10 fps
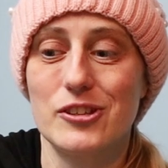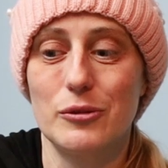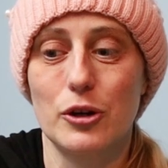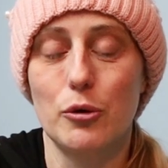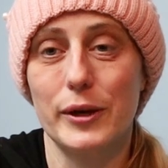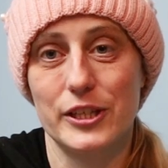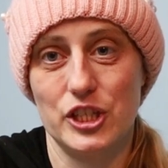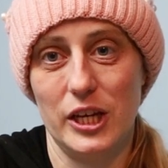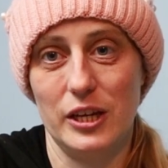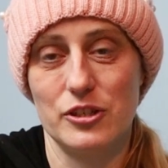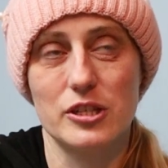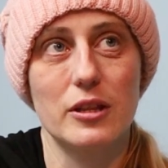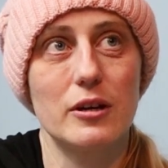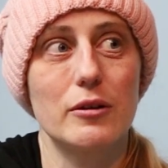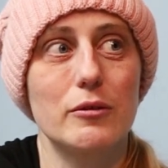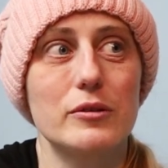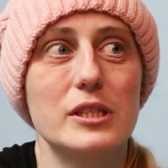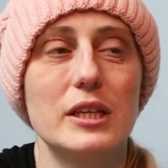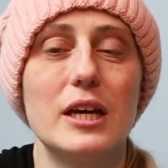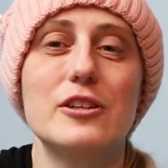to do a quick change though
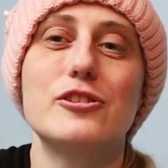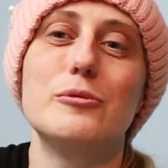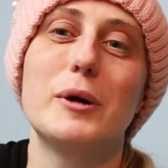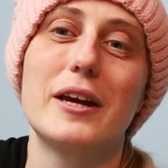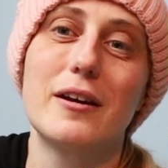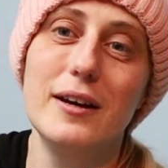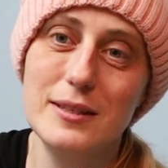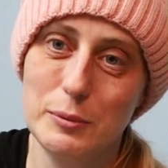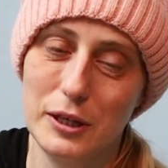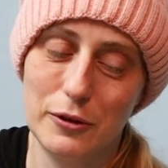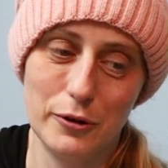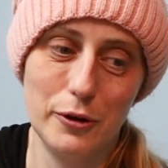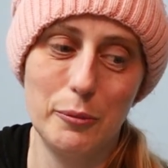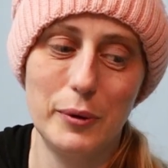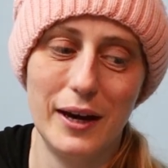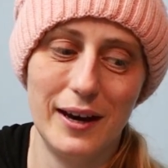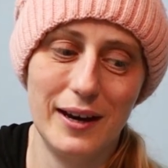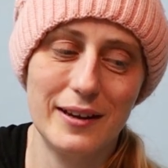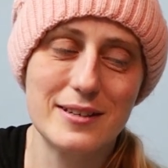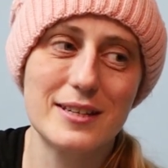to get to my cosplay group
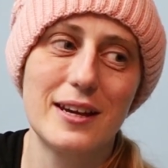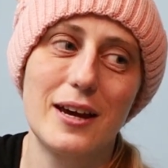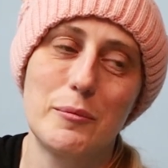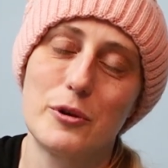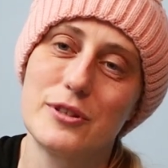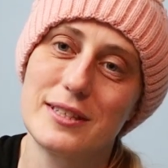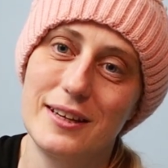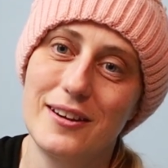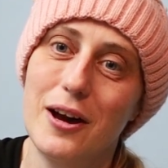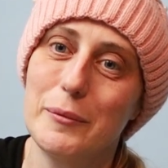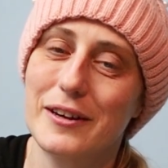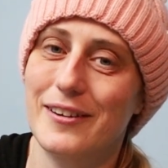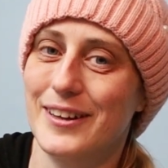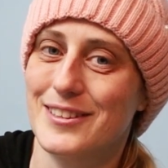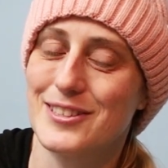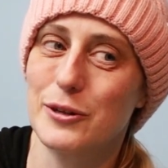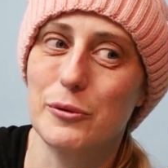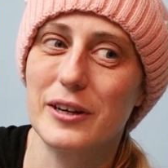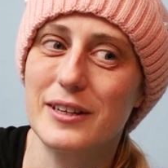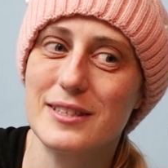at Emerald City Comic Con, so
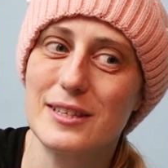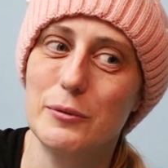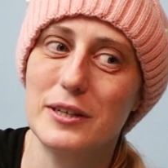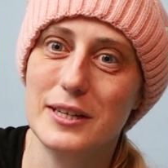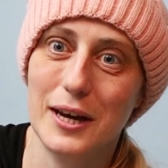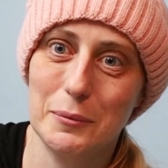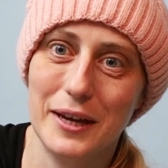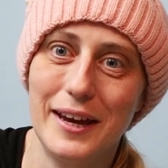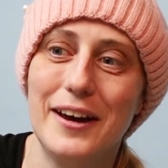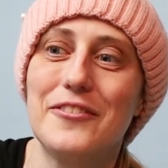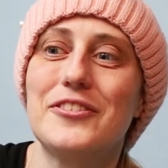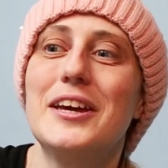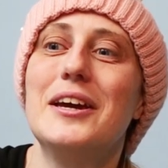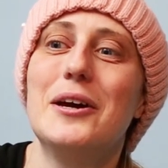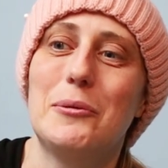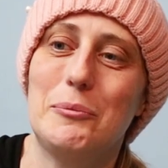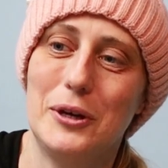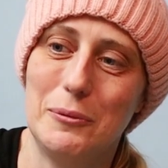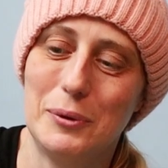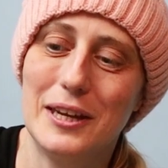we're gonna see what time I have,
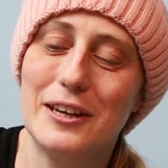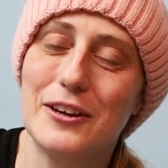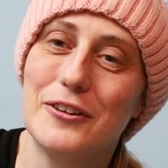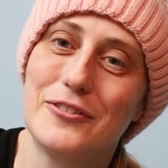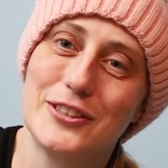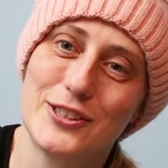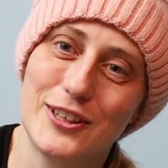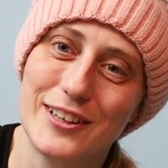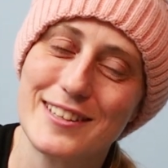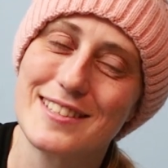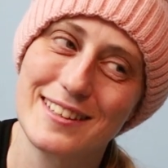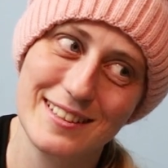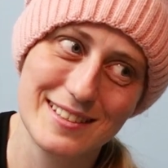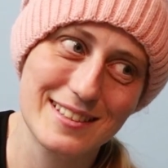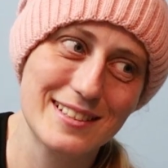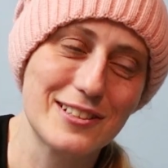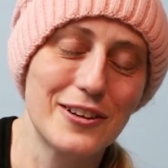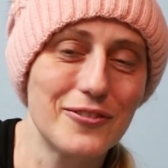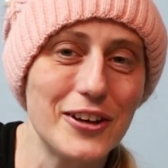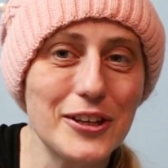but petticoat for sure because it needs the
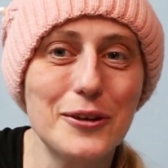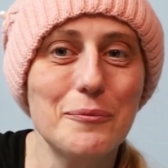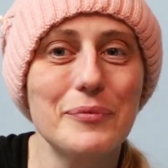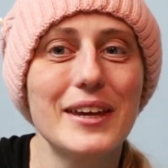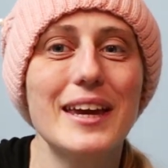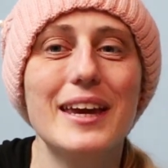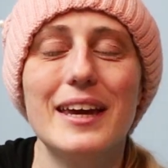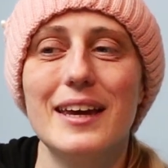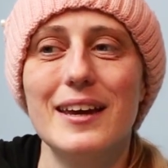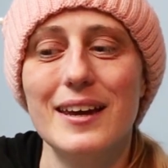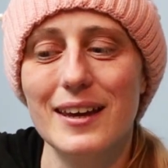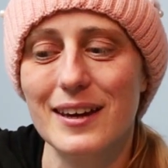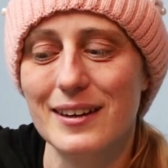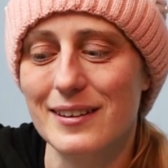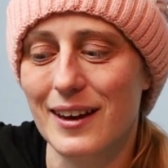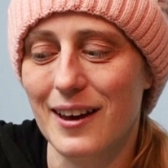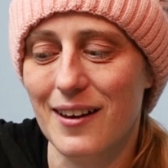skirt volume. And